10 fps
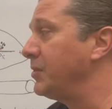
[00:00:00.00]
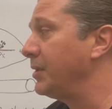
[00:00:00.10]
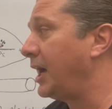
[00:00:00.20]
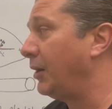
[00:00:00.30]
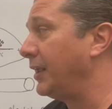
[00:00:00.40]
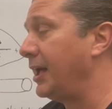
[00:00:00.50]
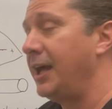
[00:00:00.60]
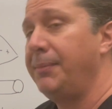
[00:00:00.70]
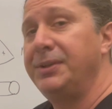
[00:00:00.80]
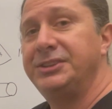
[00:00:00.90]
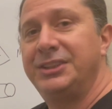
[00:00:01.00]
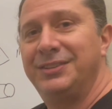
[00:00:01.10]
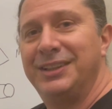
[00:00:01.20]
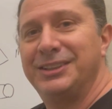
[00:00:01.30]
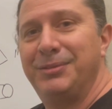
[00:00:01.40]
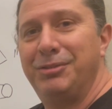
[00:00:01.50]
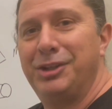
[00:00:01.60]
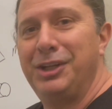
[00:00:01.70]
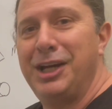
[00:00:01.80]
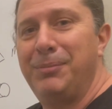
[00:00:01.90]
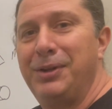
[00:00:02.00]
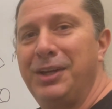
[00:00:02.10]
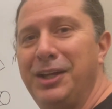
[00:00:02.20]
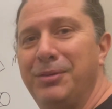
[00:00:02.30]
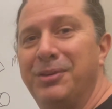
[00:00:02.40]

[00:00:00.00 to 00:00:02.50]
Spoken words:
How that happens, that's going to be very complicated.